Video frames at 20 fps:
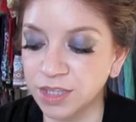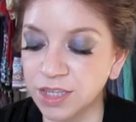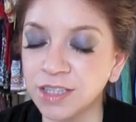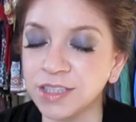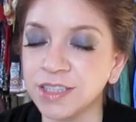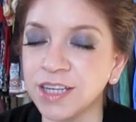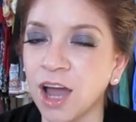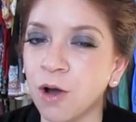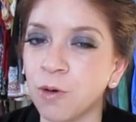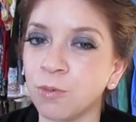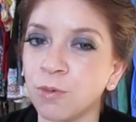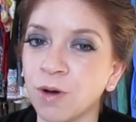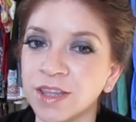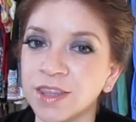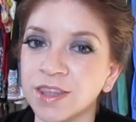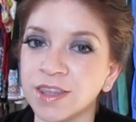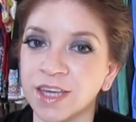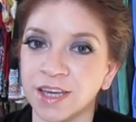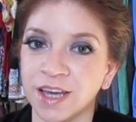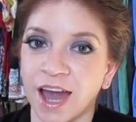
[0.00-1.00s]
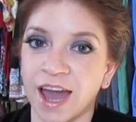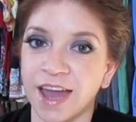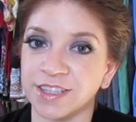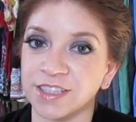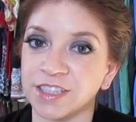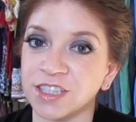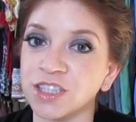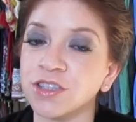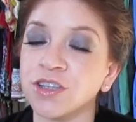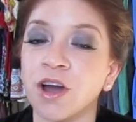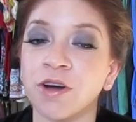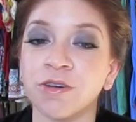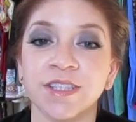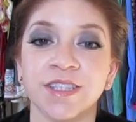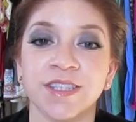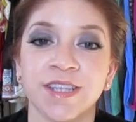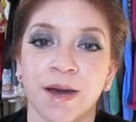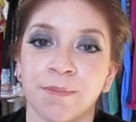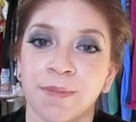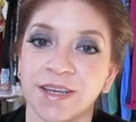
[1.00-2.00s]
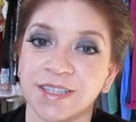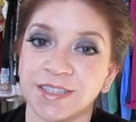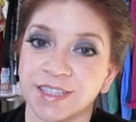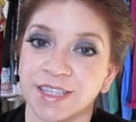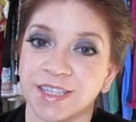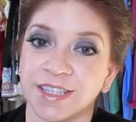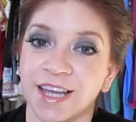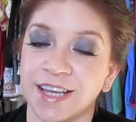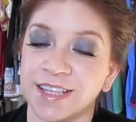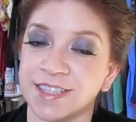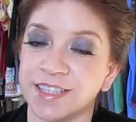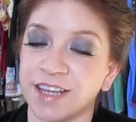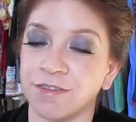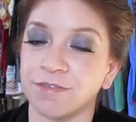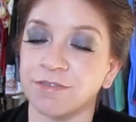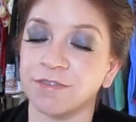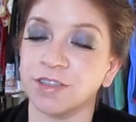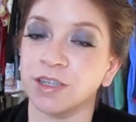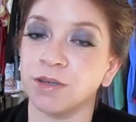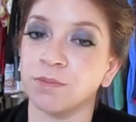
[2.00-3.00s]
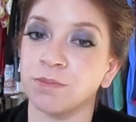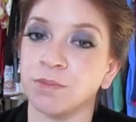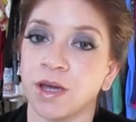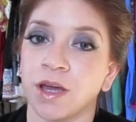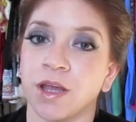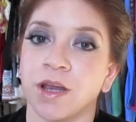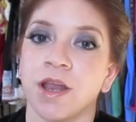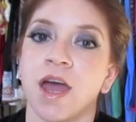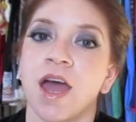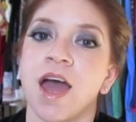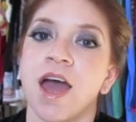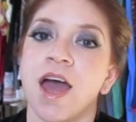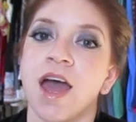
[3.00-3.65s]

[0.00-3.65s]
Now, one thing I did notice that my skin has definitely been